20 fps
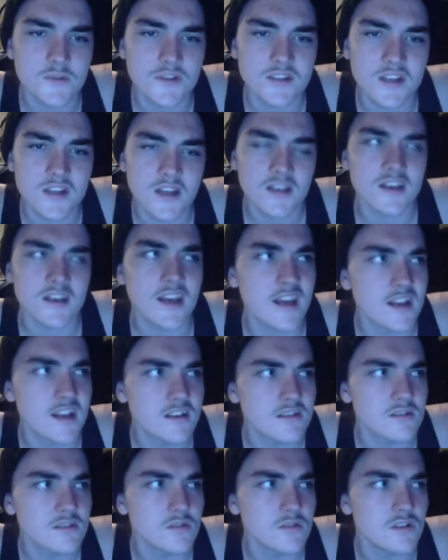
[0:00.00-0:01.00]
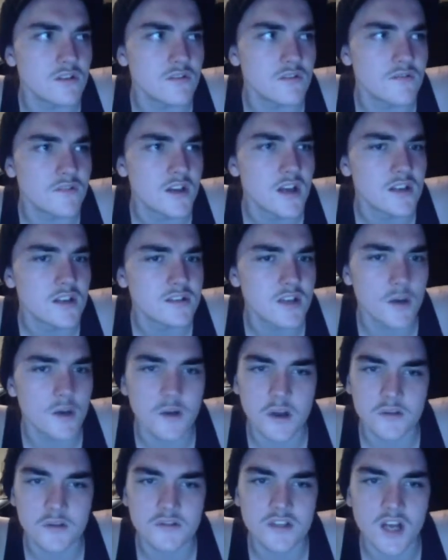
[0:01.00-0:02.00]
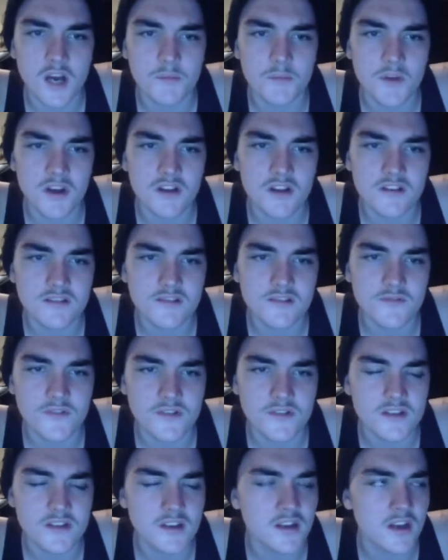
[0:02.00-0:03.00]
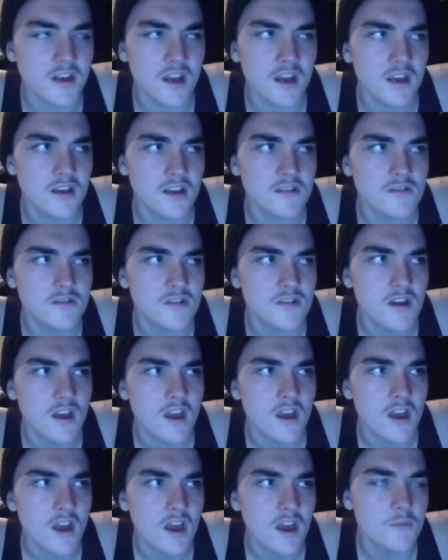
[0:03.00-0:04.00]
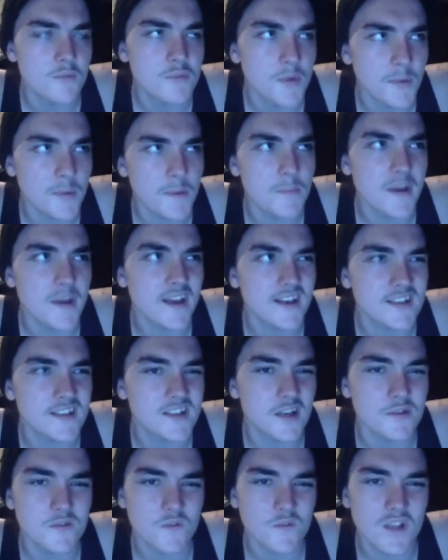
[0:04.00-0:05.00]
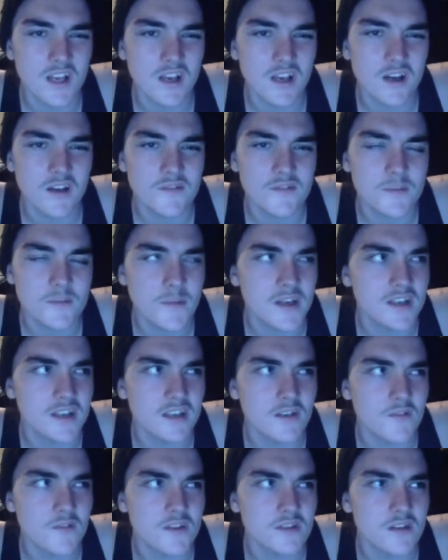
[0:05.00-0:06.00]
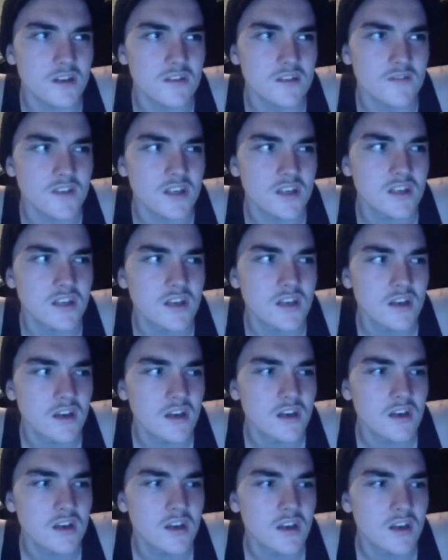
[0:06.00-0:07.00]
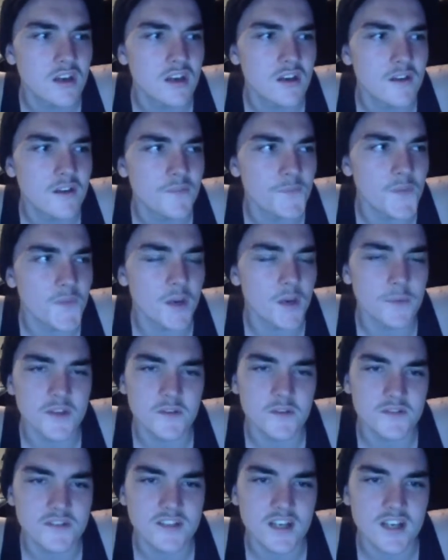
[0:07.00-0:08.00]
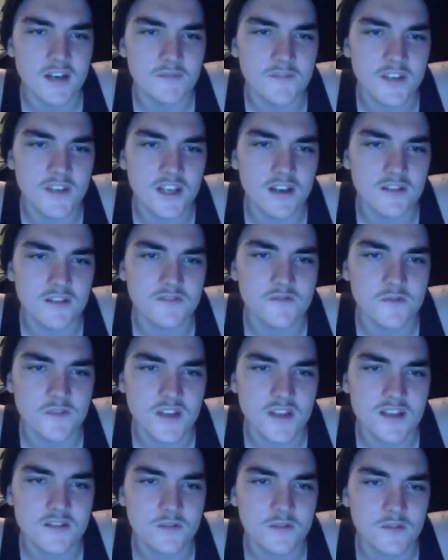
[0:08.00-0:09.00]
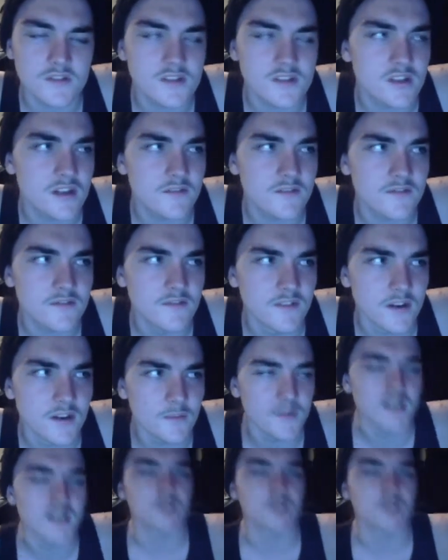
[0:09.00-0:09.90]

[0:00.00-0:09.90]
a certain age, sort of Togo starburst for a certain age, and probably pink toes all their lives depending on the size of it. And I'll be doing setup videos for all that sort of stuff. I mean,